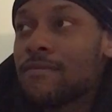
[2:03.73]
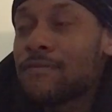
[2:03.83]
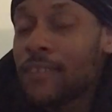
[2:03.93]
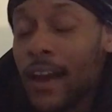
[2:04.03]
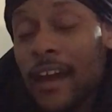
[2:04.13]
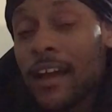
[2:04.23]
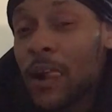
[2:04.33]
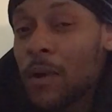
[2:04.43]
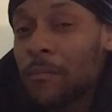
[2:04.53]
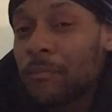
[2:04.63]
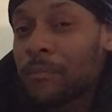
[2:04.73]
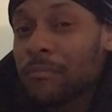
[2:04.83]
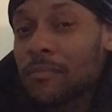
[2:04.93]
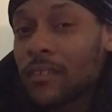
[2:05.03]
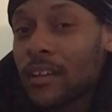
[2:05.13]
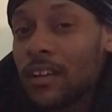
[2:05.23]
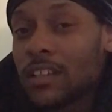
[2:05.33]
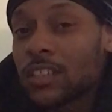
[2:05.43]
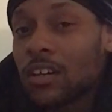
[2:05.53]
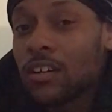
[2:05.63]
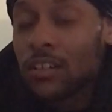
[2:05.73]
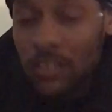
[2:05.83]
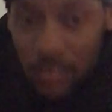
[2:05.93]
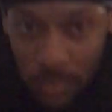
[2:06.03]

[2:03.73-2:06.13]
Fatt. And it's called,